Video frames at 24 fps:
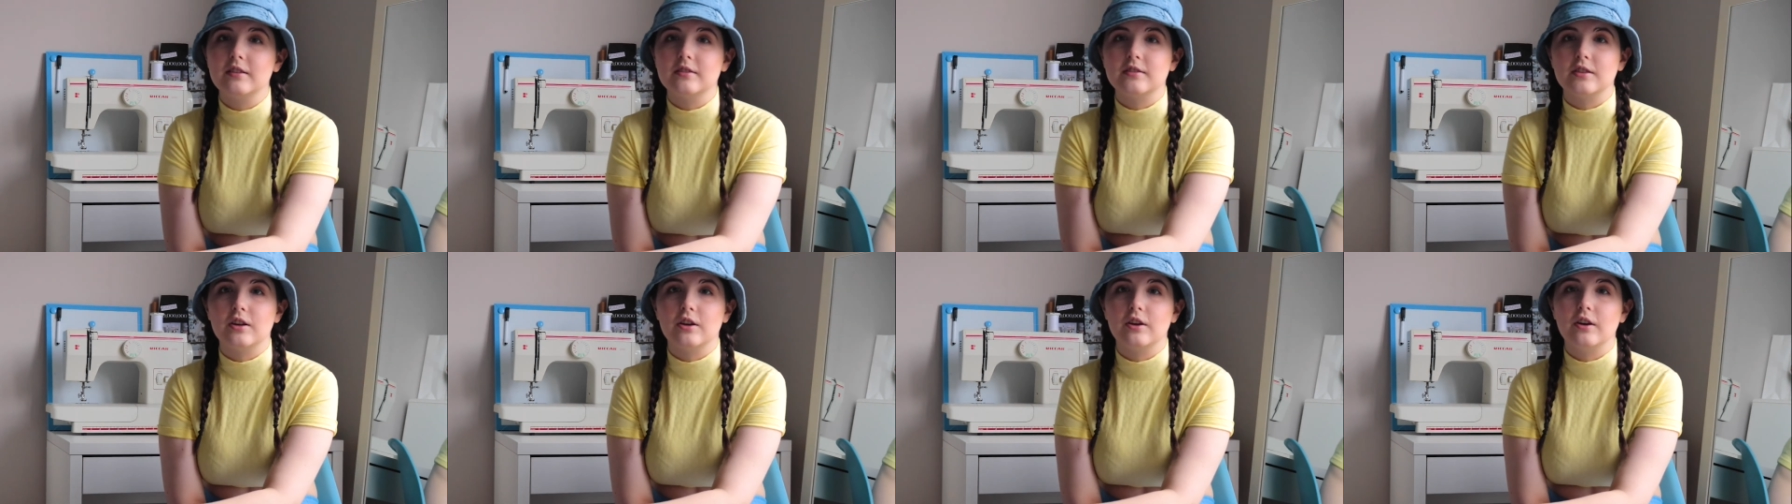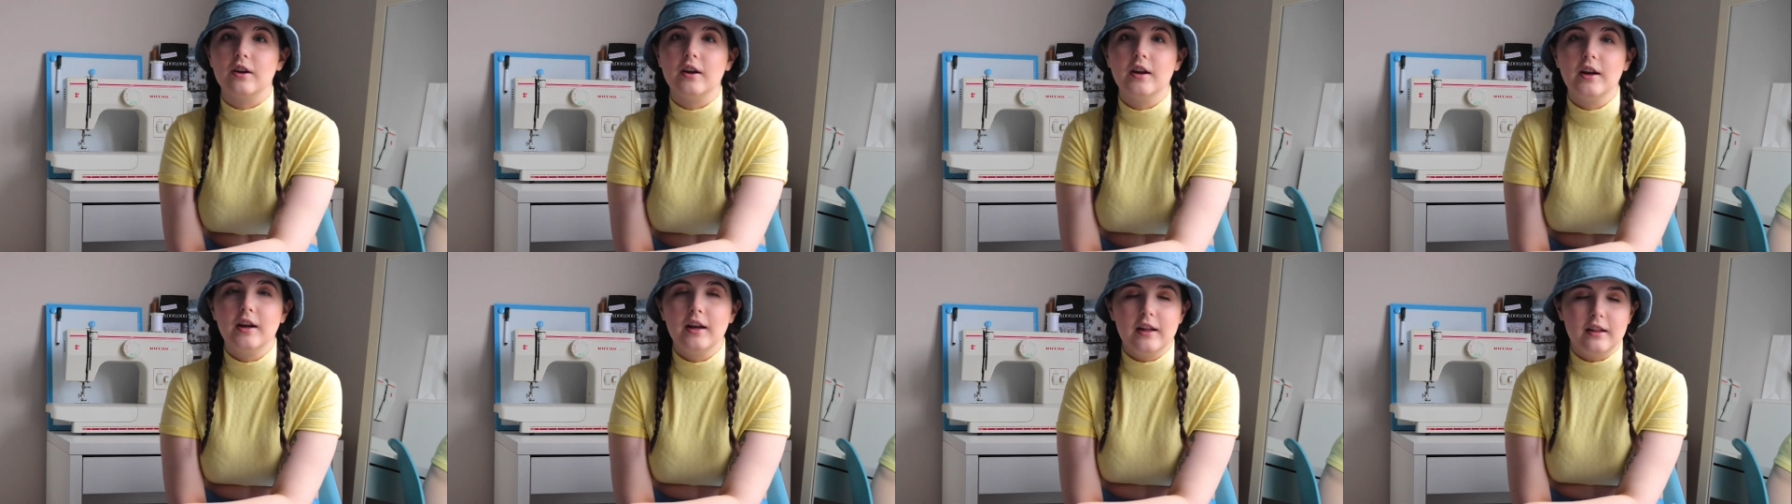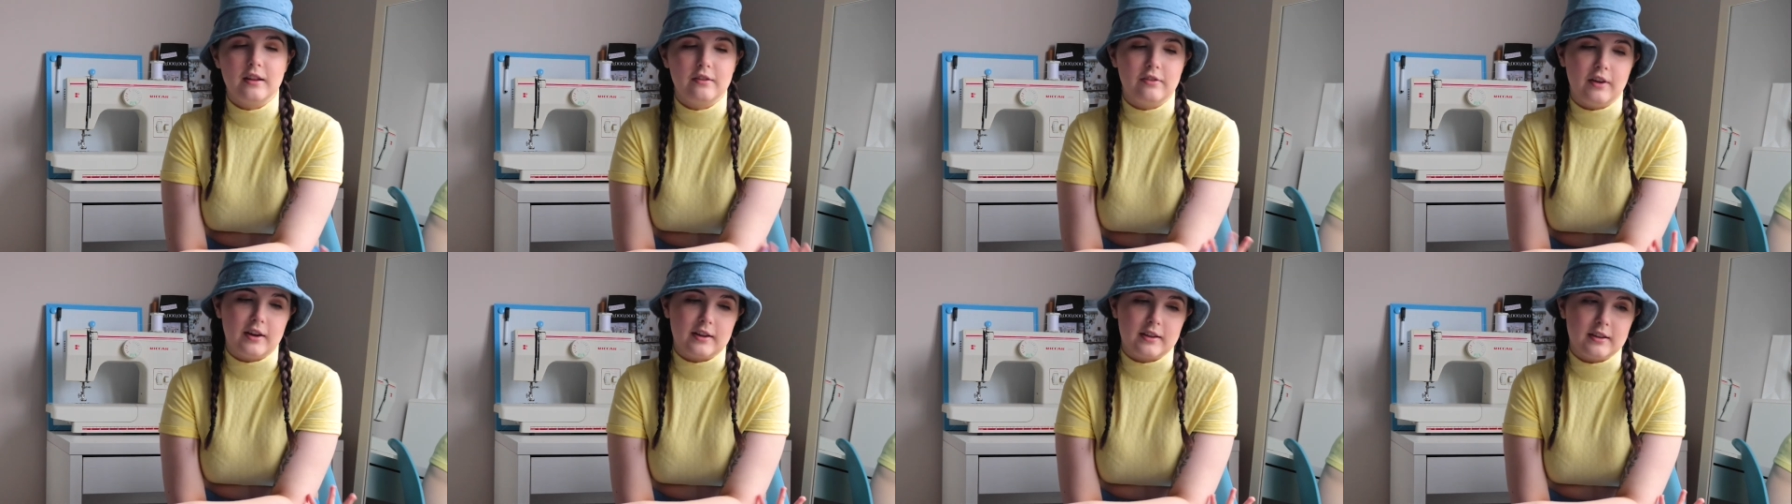So the
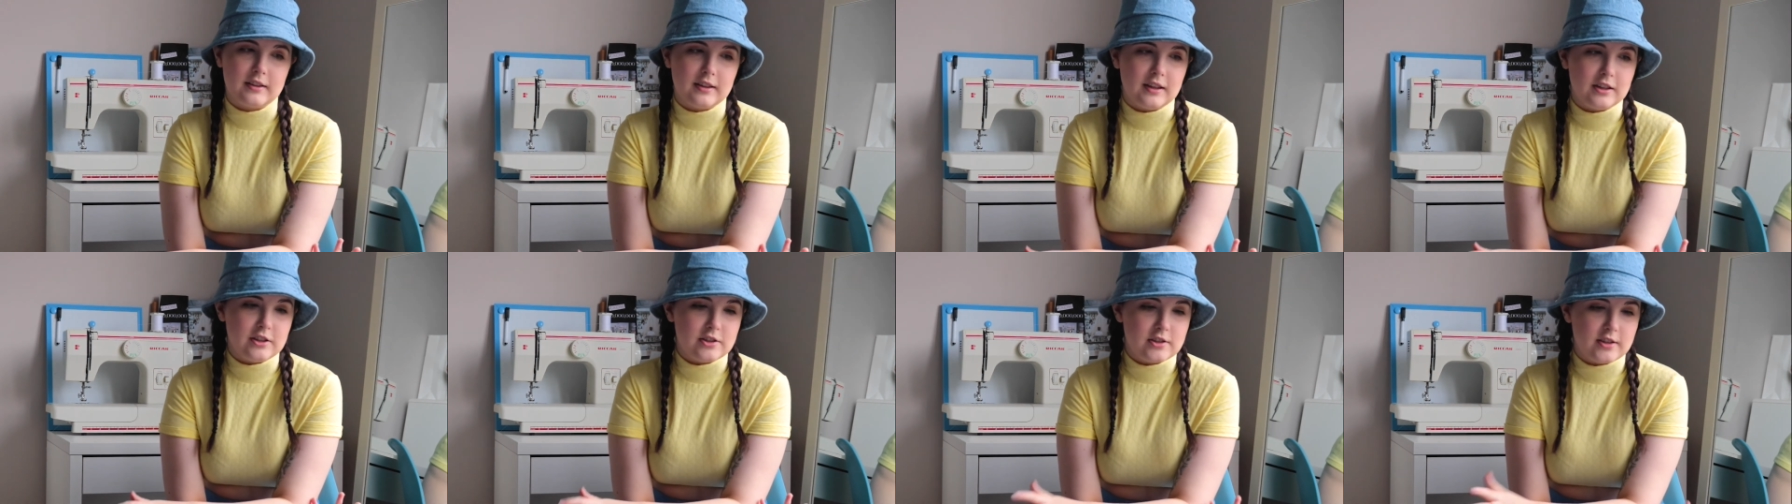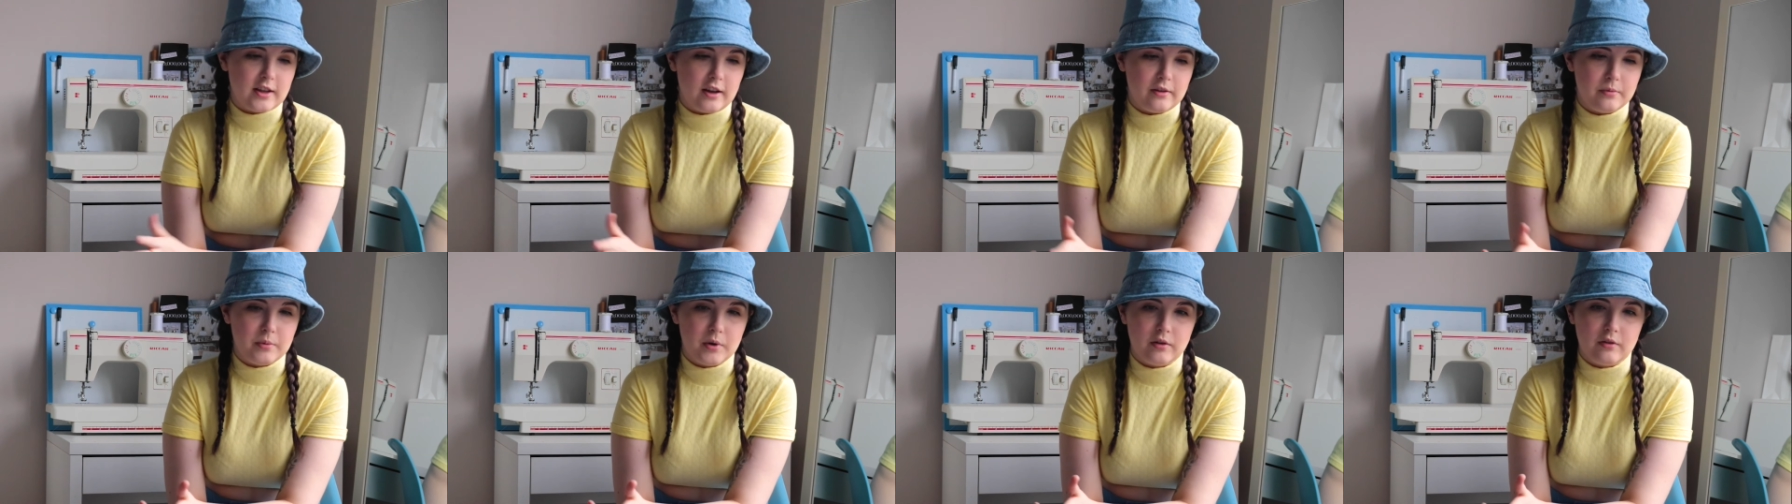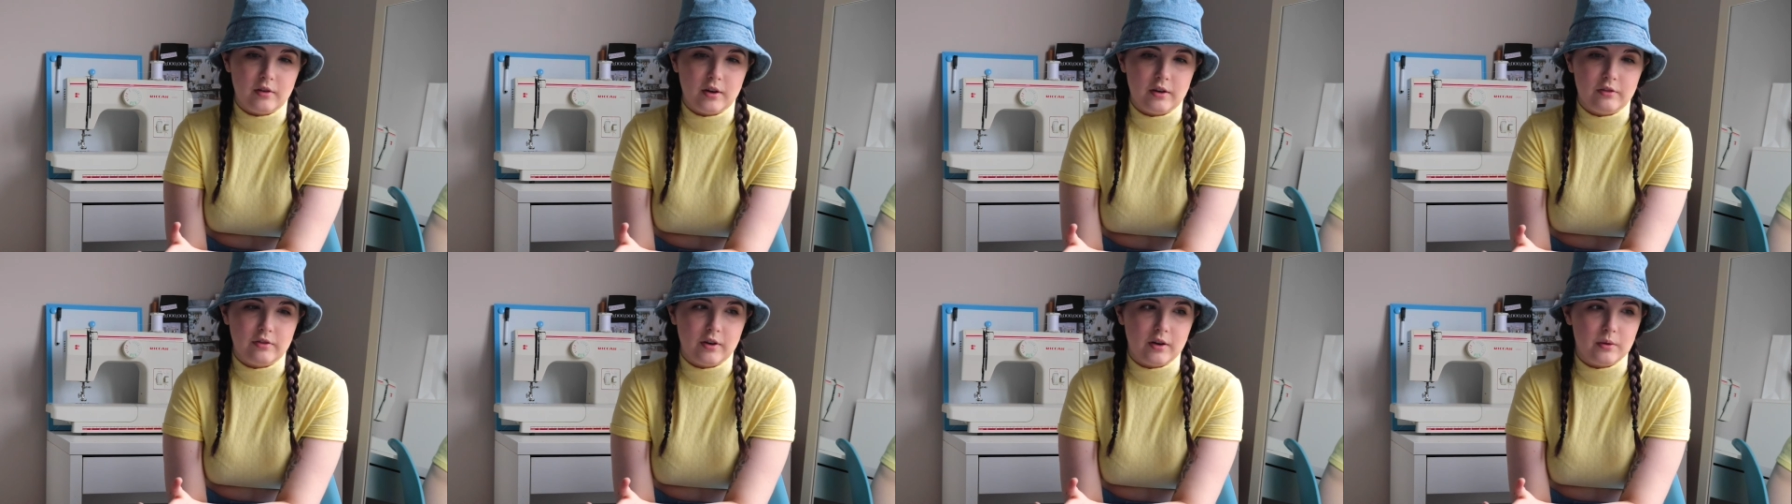fact that they just gave me a
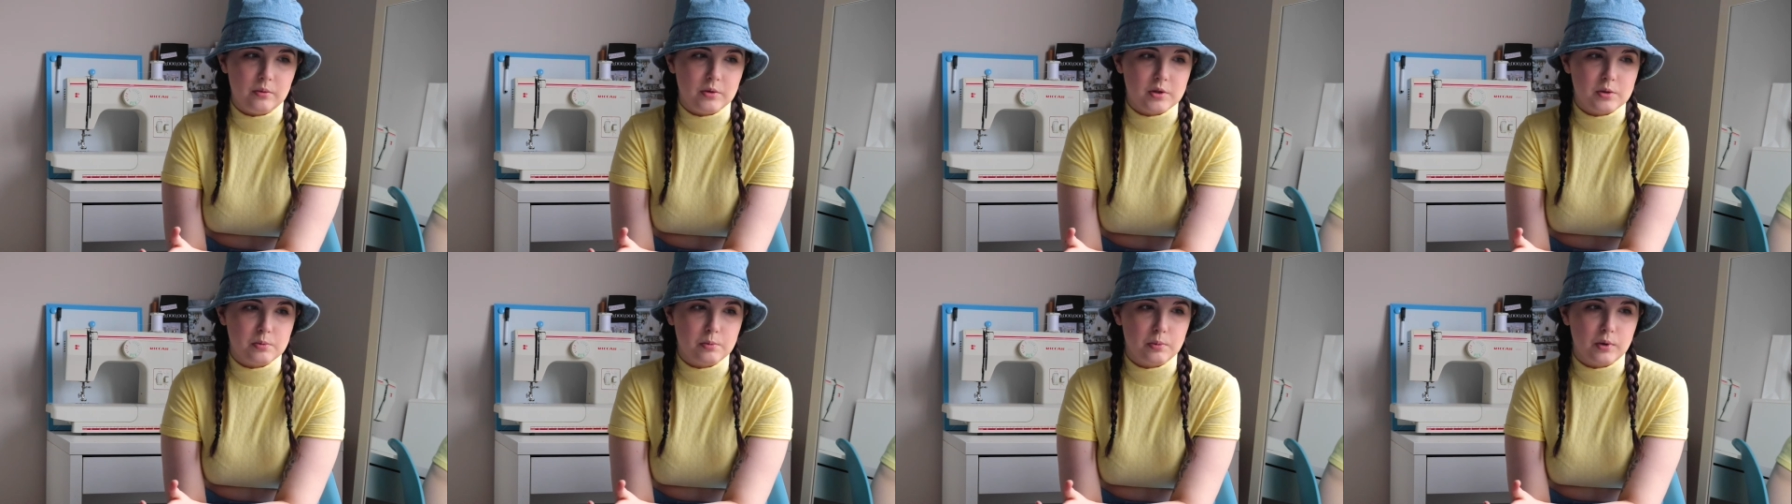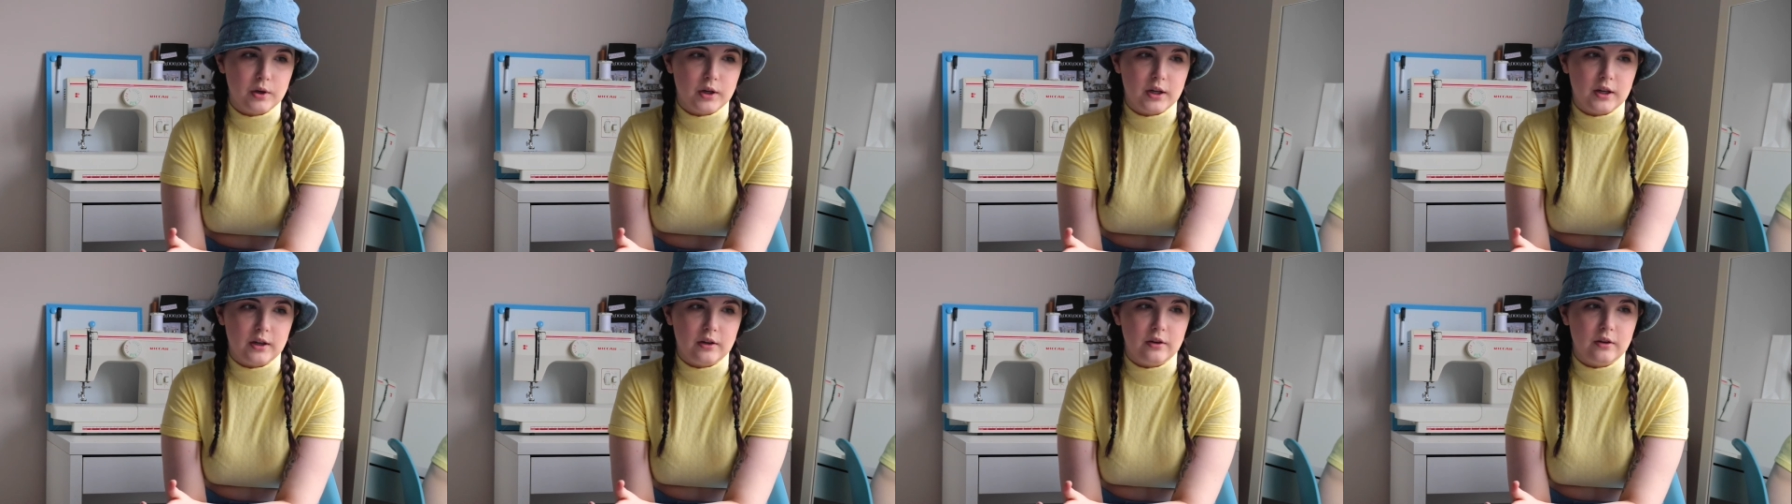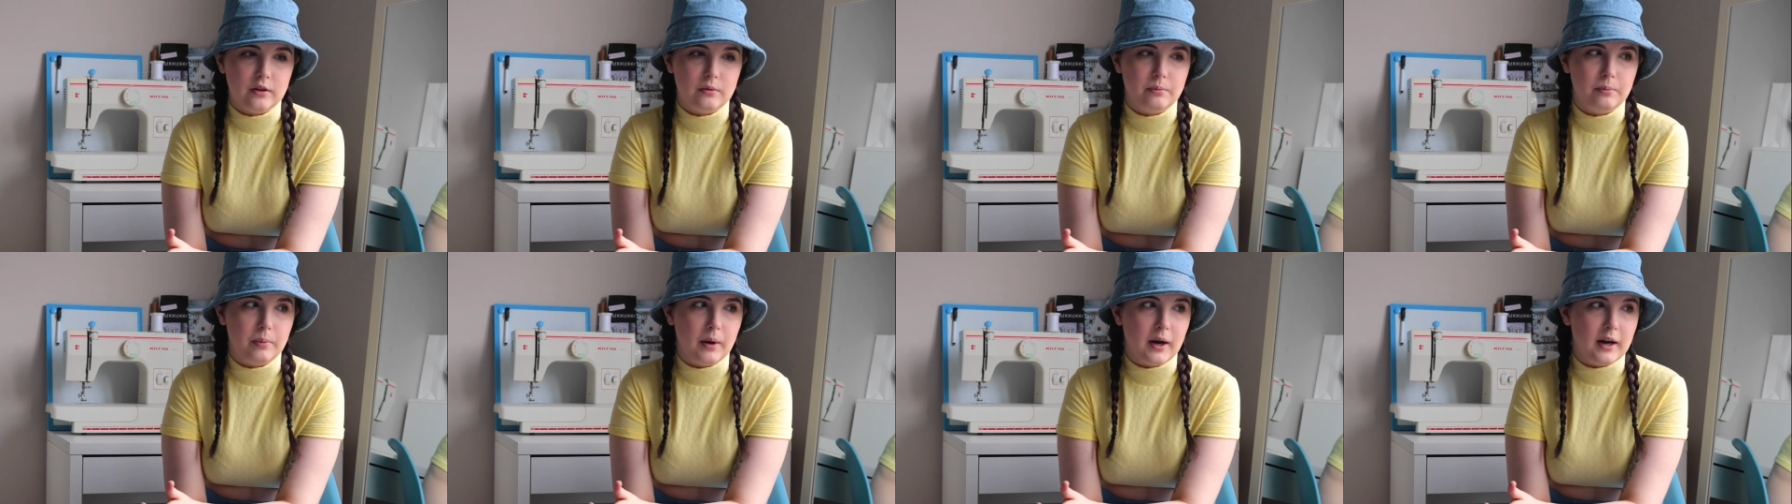refund was pretty
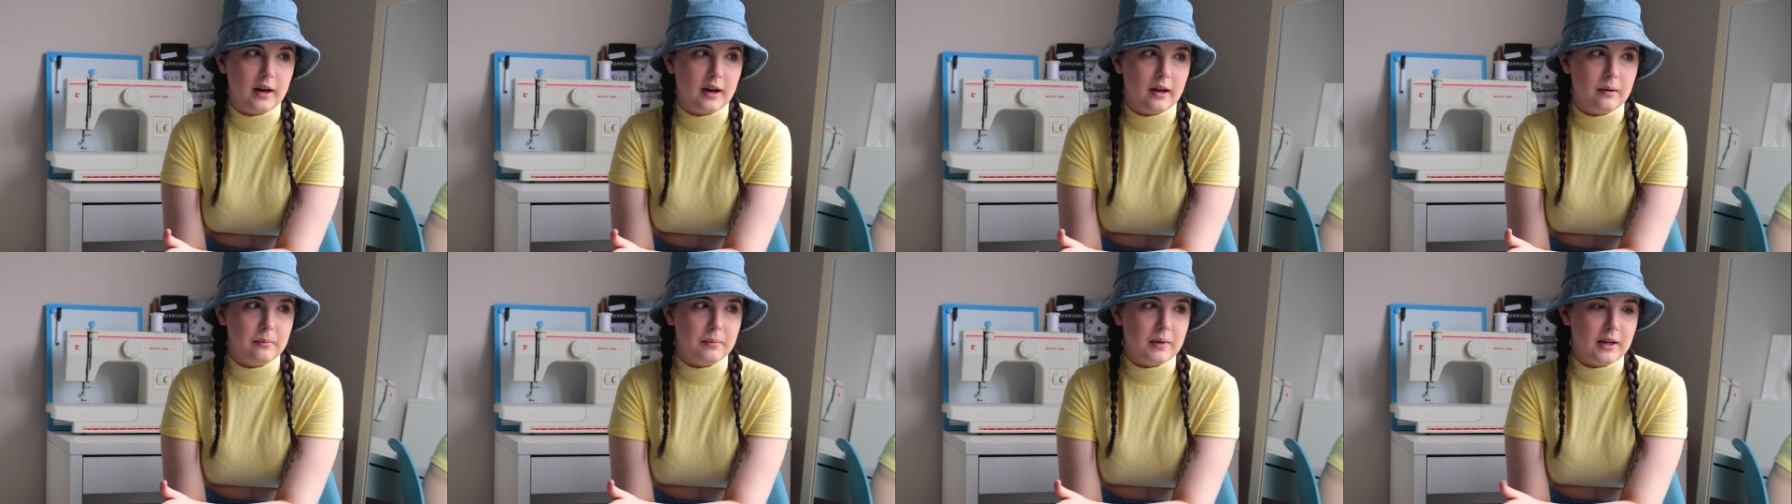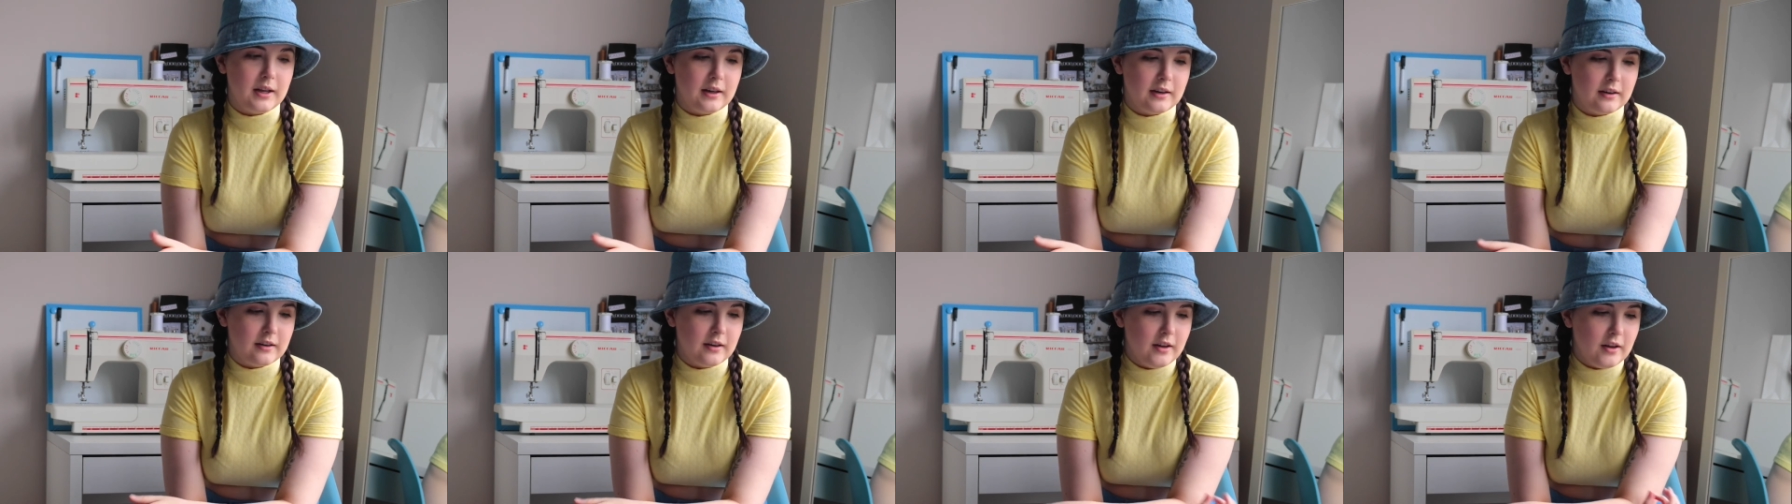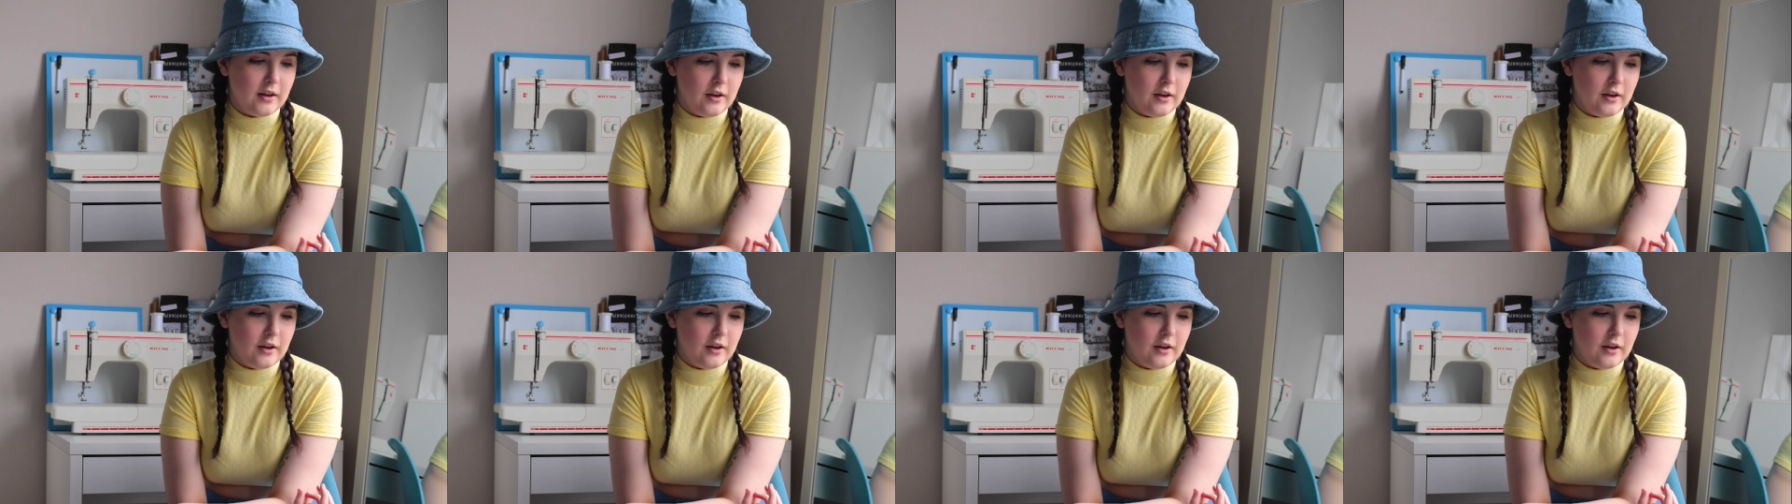good, but I mean,